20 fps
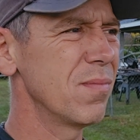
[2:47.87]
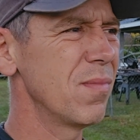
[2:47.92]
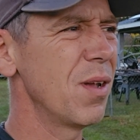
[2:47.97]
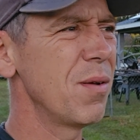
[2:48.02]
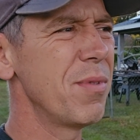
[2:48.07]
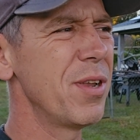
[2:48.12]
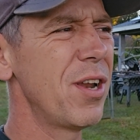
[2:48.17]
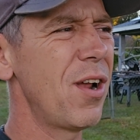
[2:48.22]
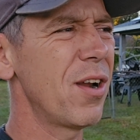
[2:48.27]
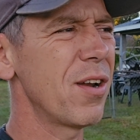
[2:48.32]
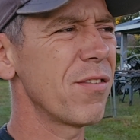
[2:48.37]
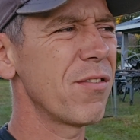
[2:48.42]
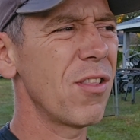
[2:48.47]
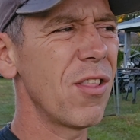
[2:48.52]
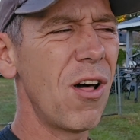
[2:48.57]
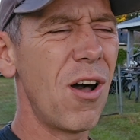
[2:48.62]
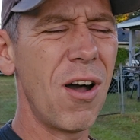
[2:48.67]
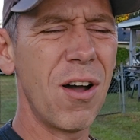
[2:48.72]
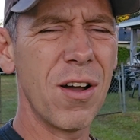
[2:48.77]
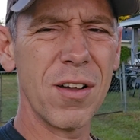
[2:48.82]
maybe not as
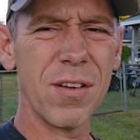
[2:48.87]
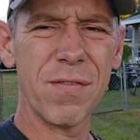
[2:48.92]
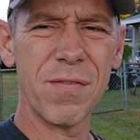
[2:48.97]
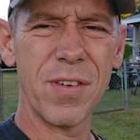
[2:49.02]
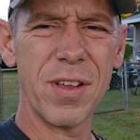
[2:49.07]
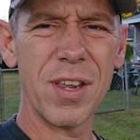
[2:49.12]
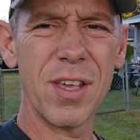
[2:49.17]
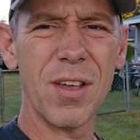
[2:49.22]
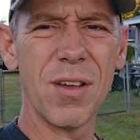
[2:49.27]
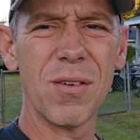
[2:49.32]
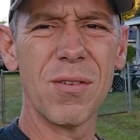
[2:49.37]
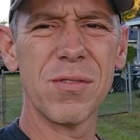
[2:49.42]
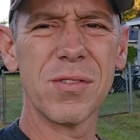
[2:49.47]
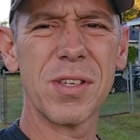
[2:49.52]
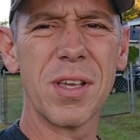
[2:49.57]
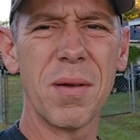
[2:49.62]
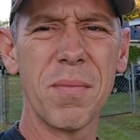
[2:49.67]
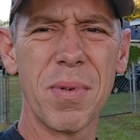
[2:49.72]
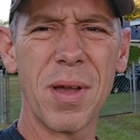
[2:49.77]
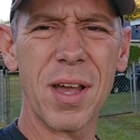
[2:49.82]
long of videos,
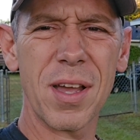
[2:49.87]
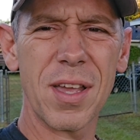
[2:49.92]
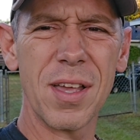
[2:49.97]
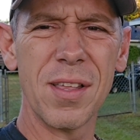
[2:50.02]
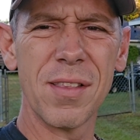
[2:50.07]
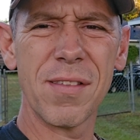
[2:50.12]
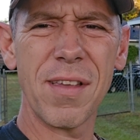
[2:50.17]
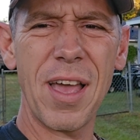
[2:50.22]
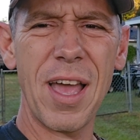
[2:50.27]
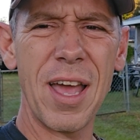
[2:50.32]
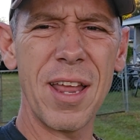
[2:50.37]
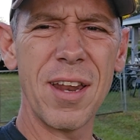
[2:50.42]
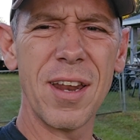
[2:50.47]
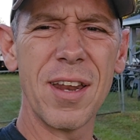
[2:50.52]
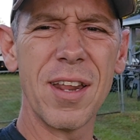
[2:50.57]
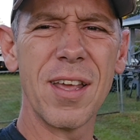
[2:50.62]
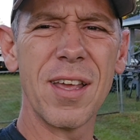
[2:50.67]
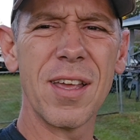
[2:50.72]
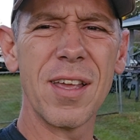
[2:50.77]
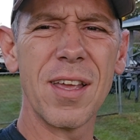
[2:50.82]
get back into
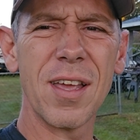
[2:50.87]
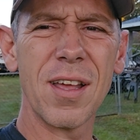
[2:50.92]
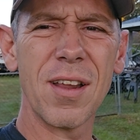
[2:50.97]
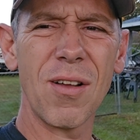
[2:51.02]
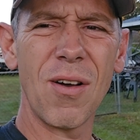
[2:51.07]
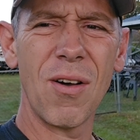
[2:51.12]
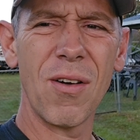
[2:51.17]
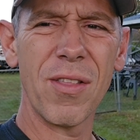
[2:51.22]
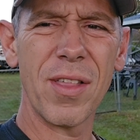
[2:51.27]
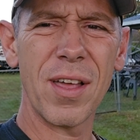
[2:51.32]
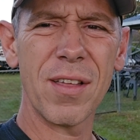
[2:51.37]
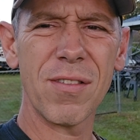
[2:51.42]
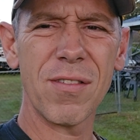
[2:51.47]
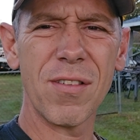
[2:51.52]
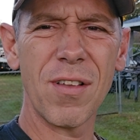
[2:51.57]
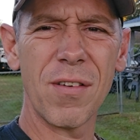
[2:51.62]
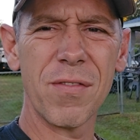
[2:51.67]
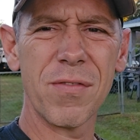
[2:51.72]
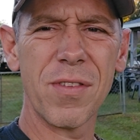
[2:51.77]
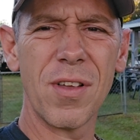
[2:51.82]
editing, get all that
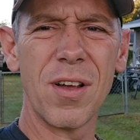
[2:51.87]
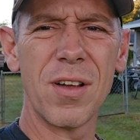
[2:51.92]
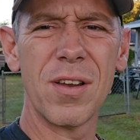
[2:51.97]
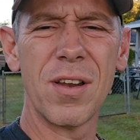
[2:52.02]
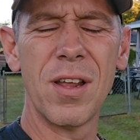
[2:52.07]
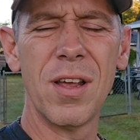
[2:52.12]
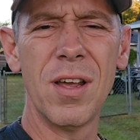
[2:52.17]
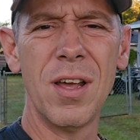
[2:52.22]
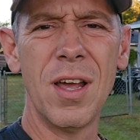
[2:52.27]
stuff done.